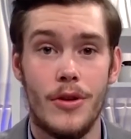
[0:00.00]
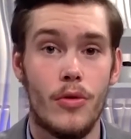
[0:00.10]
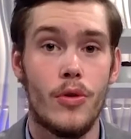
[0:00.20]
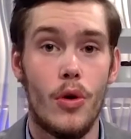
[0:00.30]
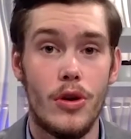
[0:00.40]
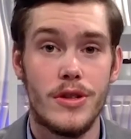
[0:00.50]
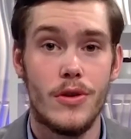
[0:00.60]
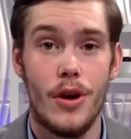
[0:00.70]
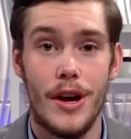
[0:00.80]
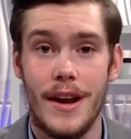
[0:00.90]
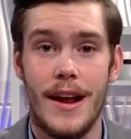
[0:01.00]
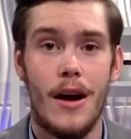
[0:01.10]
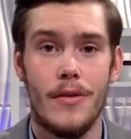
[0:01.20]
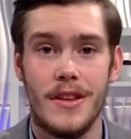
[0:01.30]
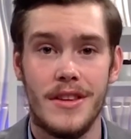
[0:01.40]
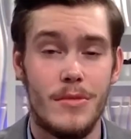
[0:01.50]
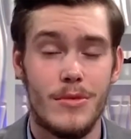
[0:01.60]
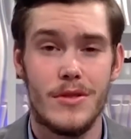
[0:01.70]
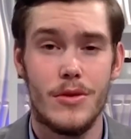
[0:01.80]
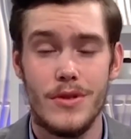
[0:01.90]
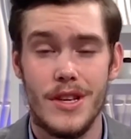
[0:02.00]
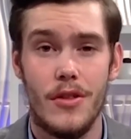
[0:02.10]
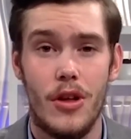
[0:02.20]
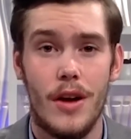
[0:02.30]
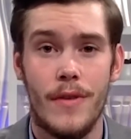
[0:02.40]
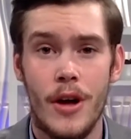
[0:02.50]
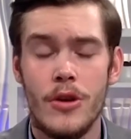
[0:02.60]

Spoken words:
goal scoring and how the team was losing a lot of